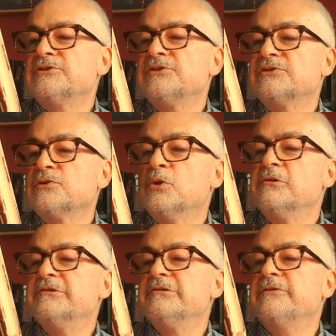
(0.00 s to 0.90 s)
she is a
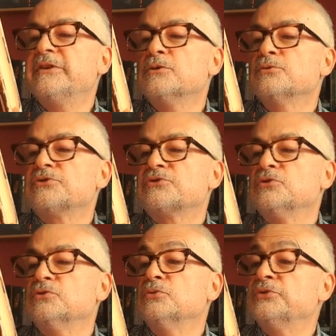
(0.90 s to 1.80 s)
warrior of the old
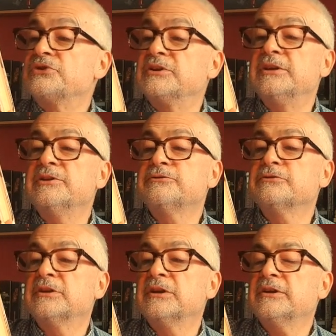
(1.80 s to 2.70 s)
school, still in the
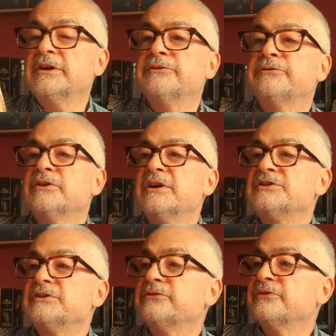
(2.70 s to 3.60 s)
front line,
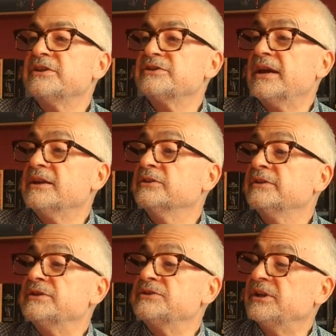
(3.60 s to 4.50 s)
fighting fit at
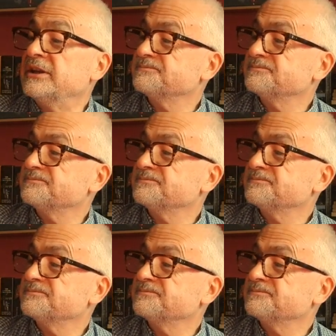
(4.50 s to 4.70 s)
90.